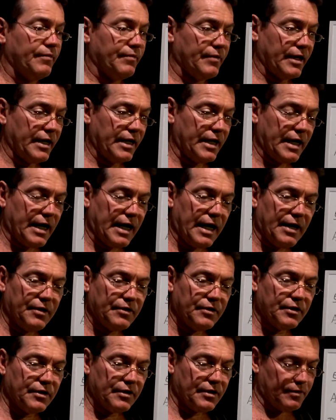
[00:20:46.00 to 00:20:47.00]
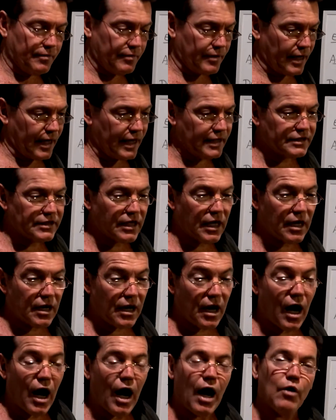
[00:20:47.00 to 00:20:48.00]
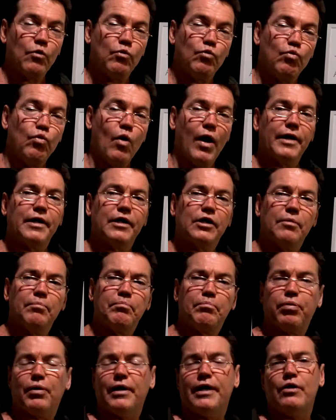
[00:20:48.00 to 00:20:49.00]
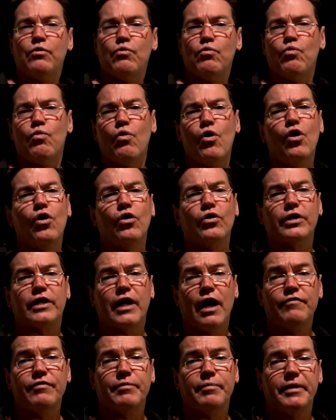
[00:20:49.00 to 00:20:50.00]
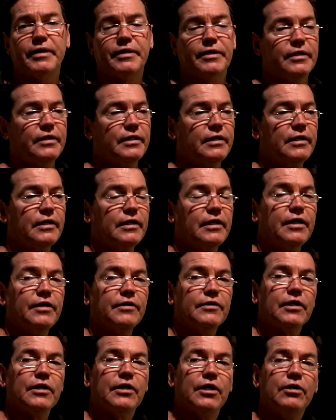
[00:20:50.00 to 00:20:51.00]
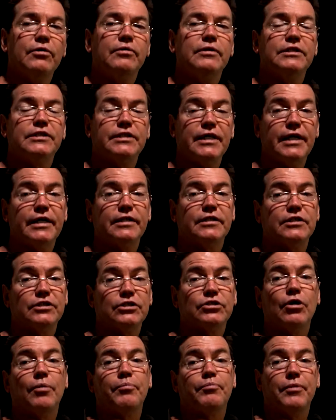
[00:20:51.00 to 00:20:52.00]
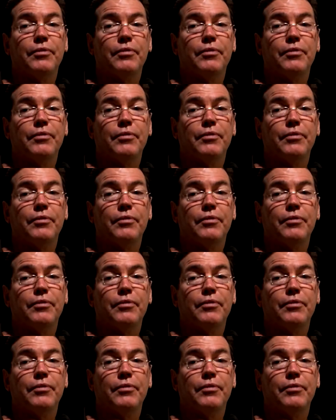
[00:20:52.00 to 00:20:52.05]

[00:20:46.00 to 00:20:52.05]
as a one complete world government, then who is there to stop